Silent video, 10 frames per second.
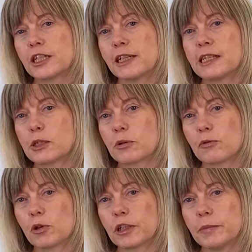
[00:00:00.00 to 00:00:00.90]
leads to a
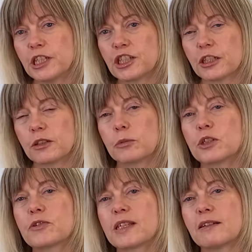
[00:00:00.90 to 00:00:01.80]
Royal Commission, which
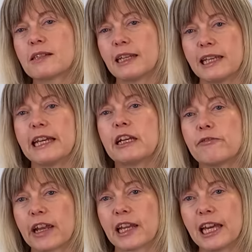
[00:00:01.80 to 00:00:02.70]
results in legal and
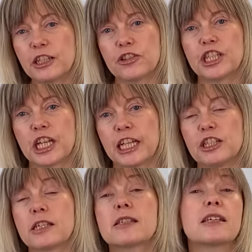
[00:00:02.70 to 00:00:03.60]
regulatory
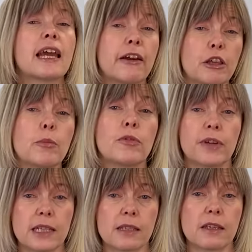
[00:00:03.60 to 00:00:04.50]
changes to how you
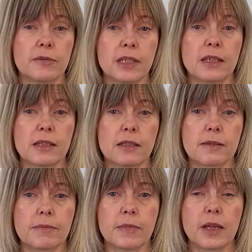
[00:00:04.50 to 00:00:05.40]
provide services.
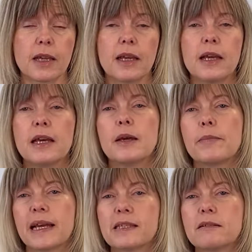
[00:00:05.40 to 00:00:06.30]

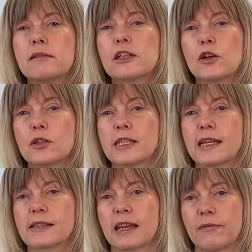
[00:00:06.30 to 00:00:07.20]
Pestel and
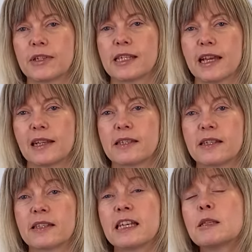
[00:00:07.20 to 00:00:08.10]
Context Canvas
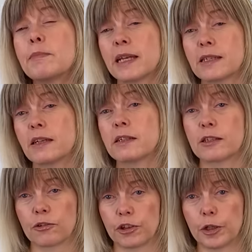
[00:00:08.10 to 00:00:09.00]
analysis is best done as a
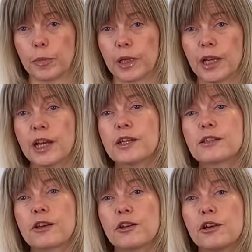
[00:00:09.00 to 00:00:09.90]
group,
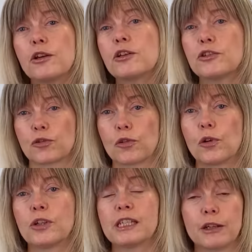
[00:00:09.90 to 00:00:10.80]
so you can draw
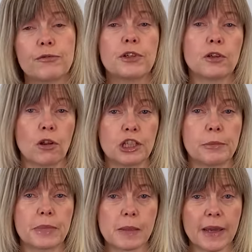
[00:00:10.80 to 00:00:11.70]
on different knowledge and
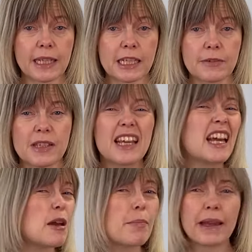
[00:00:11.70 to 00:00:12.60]
perspectives
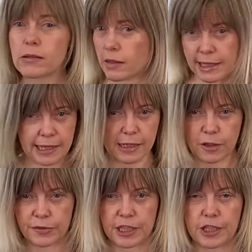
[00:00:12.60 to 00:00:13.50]
and bounce ideas
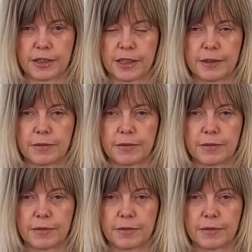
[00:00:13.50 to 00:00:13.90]
off each other.